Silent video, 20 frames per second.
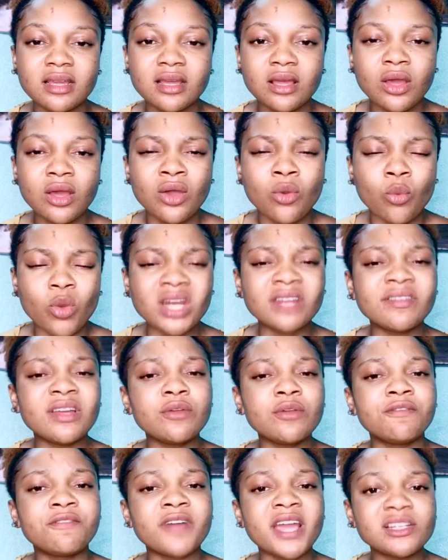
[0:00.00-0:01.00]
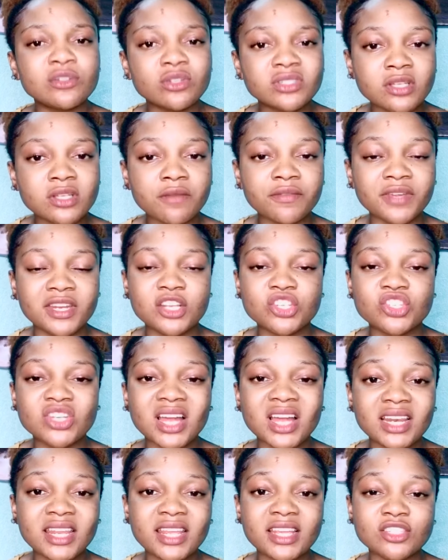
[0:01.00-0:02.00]
Whenever you find yourself in a
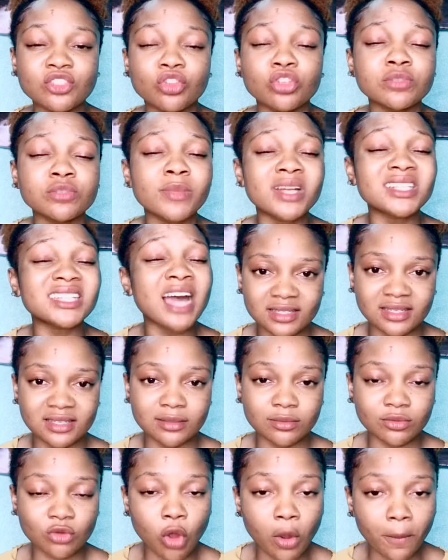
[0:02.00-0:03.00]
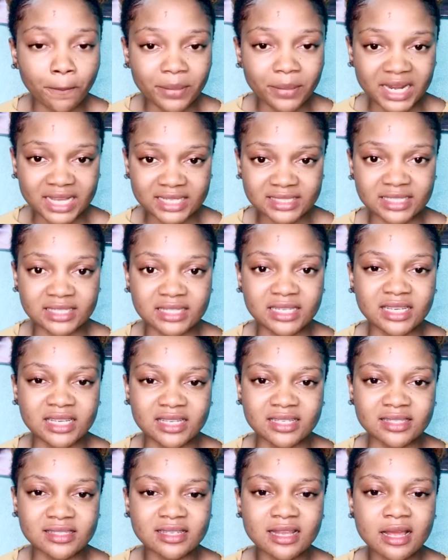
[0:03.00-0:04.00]
challenge, doesn't matter how complex it
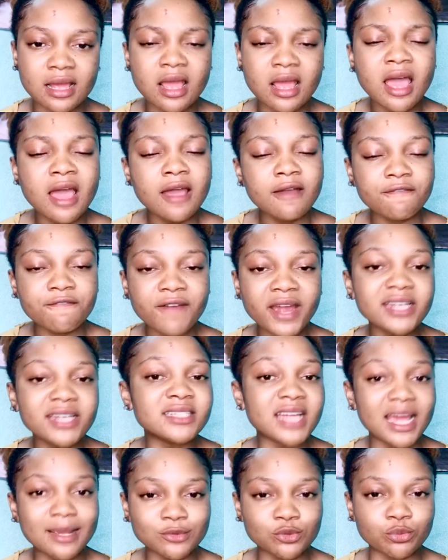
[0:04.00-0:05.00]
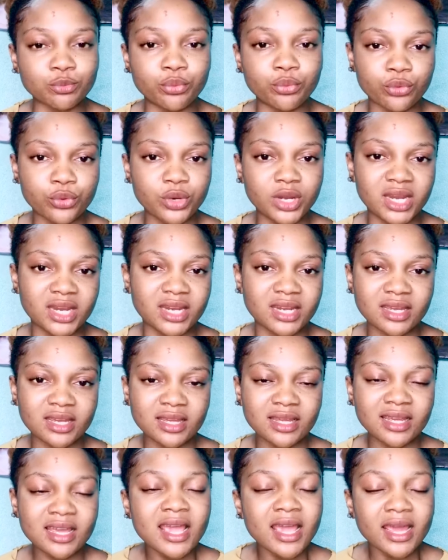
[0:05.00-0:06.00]
is, find time to breathe
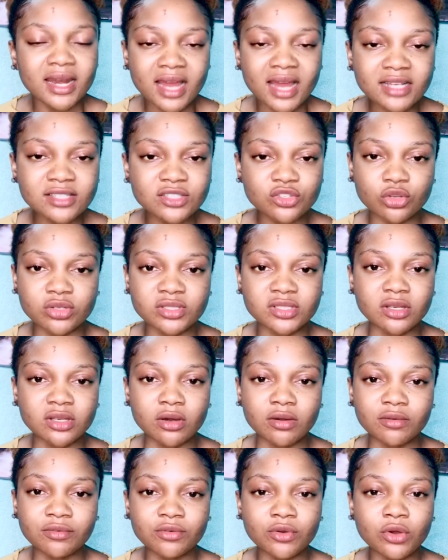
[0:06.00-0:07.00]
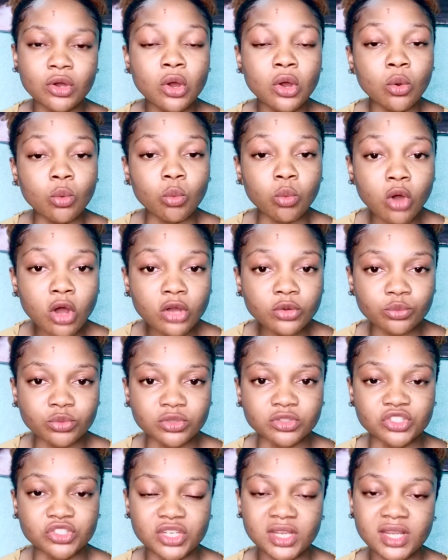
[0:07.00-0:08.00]
and ask yourself, what will
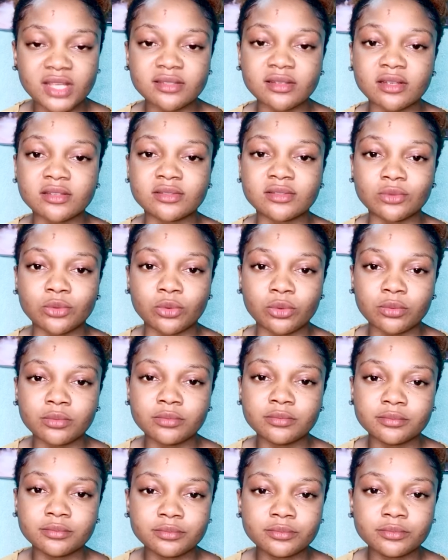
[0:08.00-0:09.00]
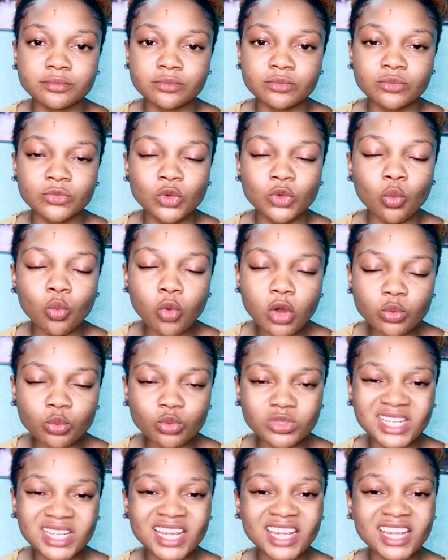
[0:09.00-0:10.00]
Jesus do? What would
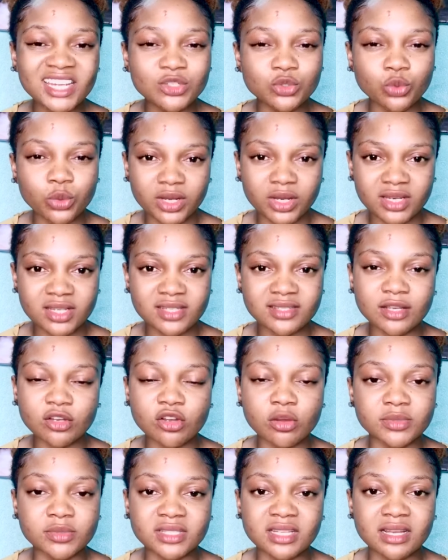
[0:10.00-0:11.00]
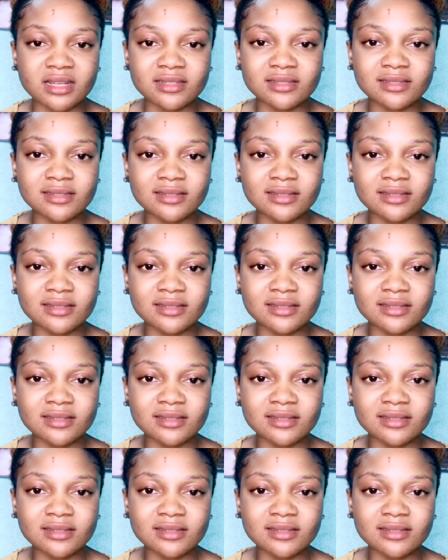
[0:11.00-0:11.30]
he do in this circumstance?